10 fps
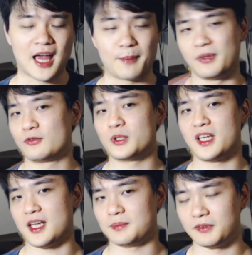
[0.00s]
happened 3
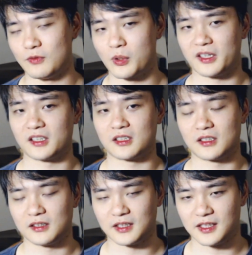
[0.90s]
days before
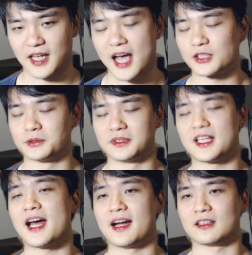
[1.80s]
the actual
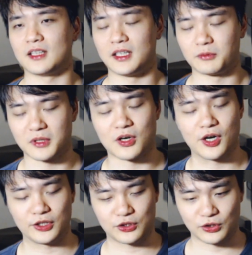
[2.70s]
attack in
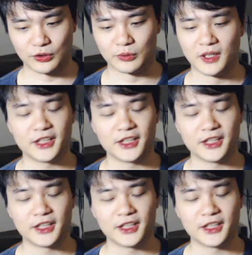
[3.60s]
regards to